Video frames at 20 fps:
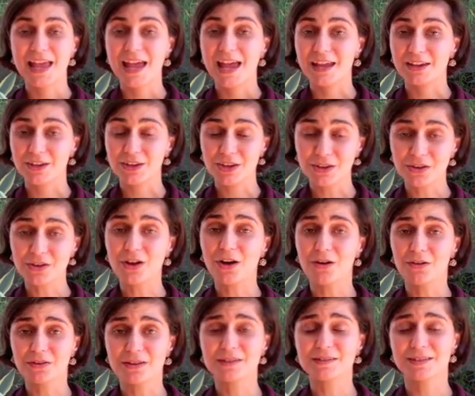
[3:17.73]
And you can
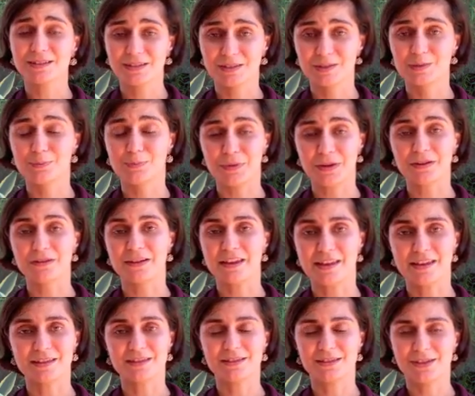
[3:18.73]
call this
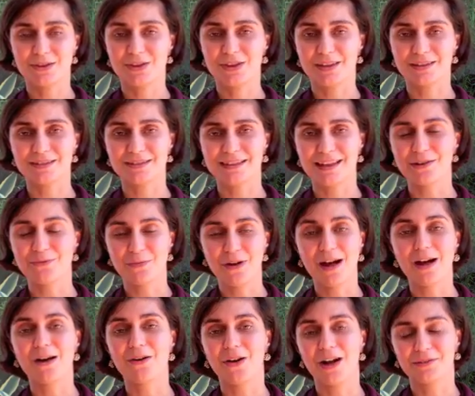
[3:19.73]
experience, you can say,
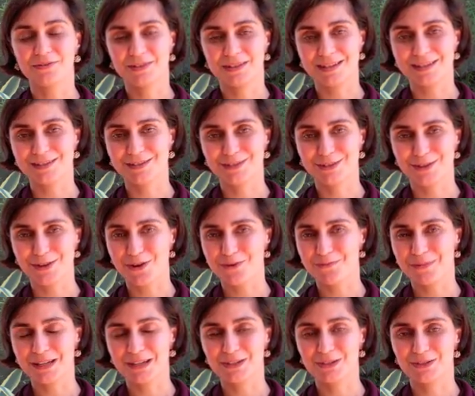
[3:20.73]
well, I've seen so
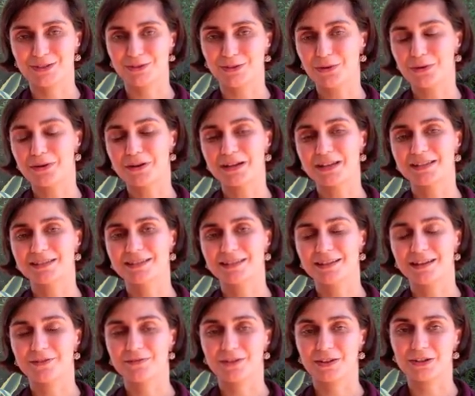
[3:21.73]
many stories
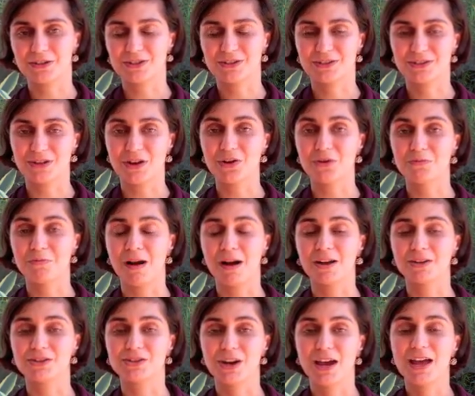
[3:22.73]
and I've heard so
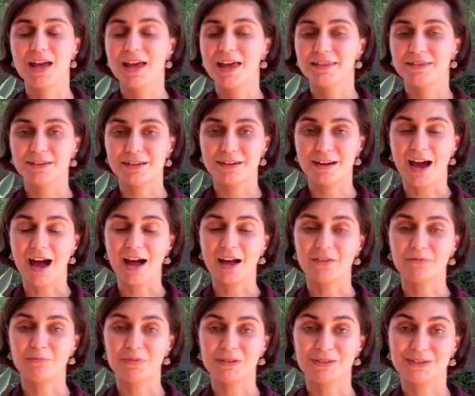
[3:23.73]
much that
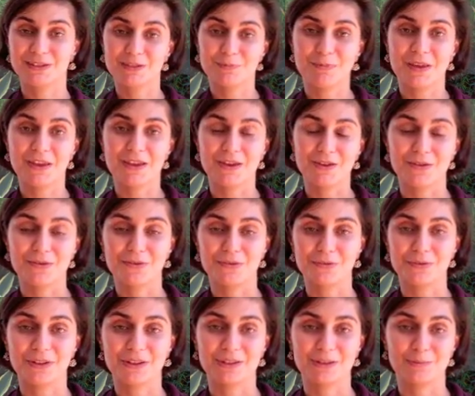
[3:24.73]
I've been speaking
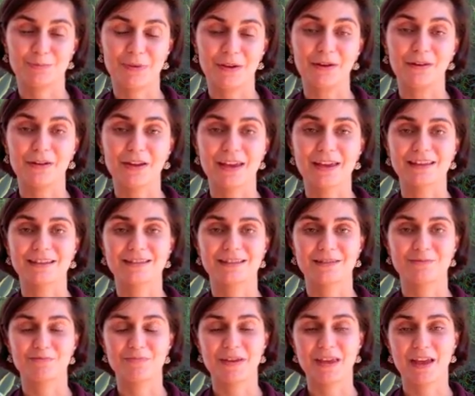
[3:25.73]
through experience
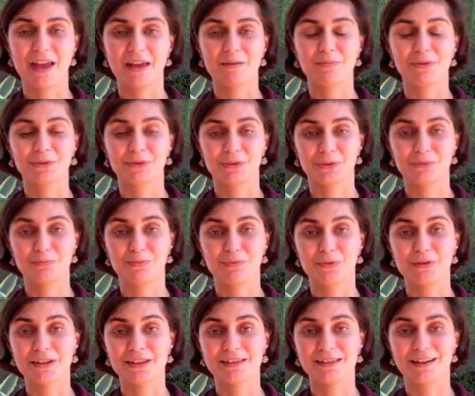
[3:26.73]
and being able to
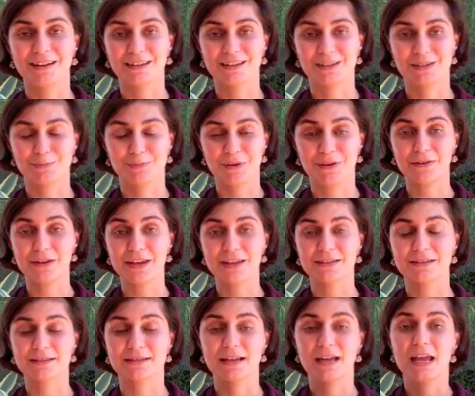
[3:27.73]
bring that
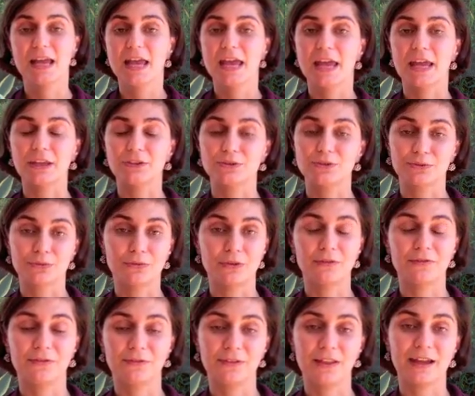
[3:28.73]
experience into
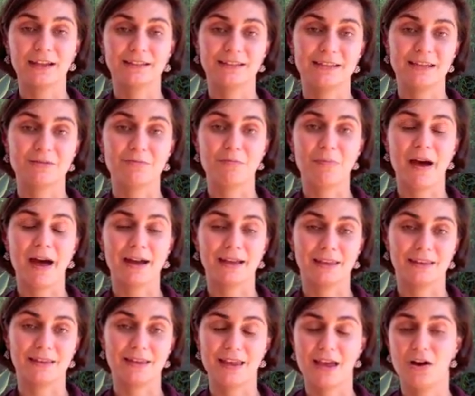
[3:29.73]
reflecting back
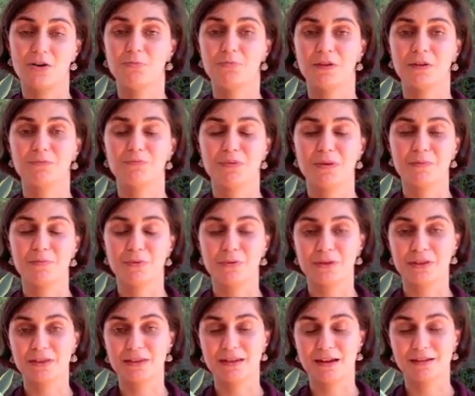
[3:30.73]
and helping people
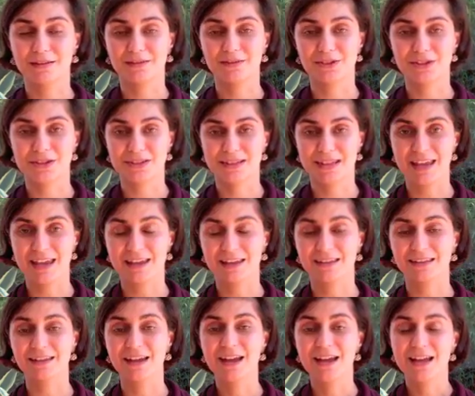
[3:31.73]

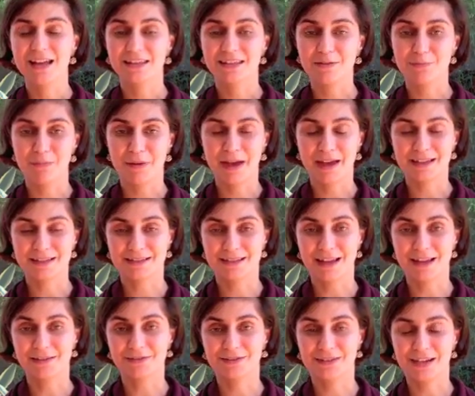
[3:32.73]
understand the past
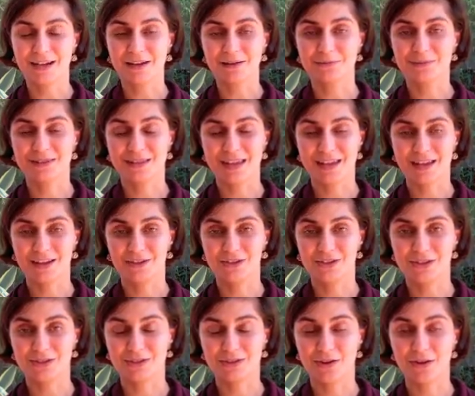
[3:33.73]
lifetimes they had
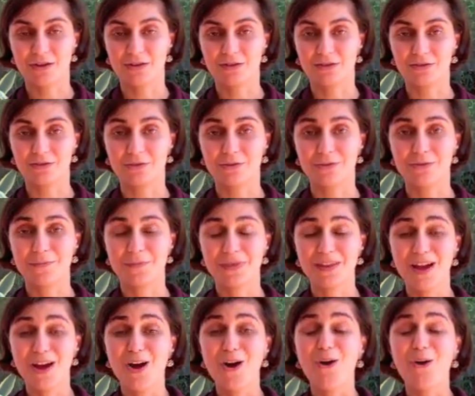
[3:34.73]
just gone through.
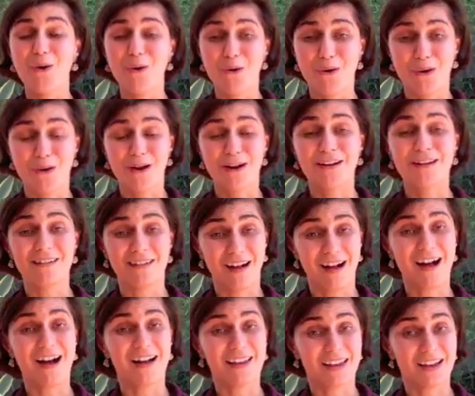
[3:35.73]
Or
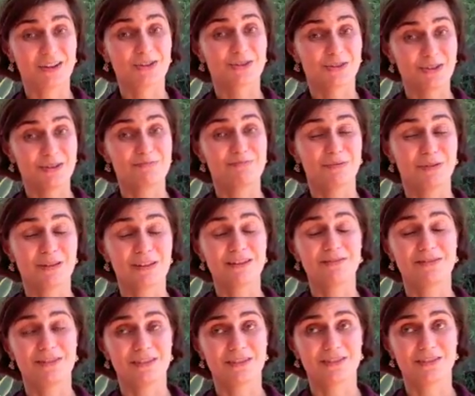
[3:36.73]
I actually
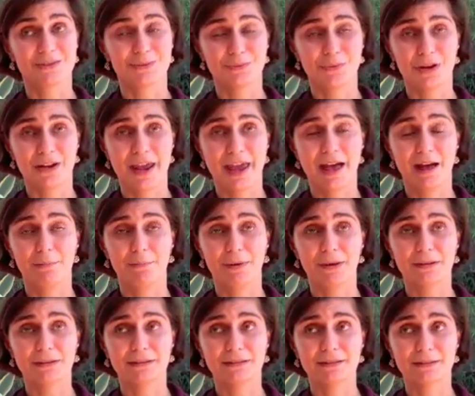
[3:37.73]
believe this is what
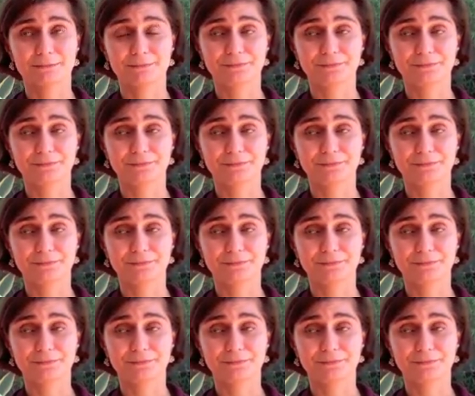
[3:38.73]
happened.